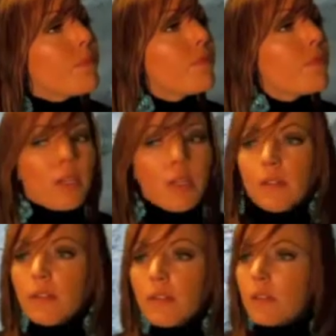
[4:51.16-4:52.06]

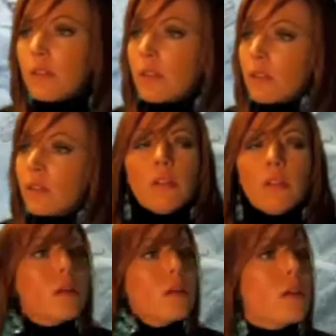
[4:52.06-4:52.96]

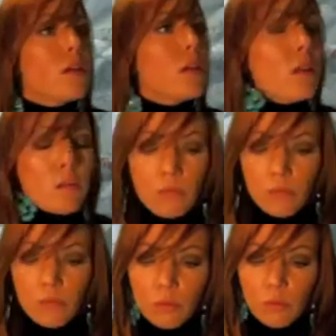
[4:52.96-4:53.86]

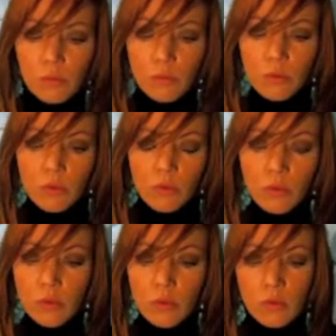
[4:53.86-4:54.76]

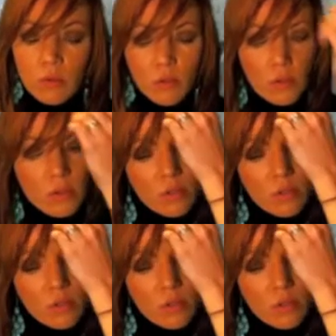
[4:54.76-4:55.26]
Nothing is said.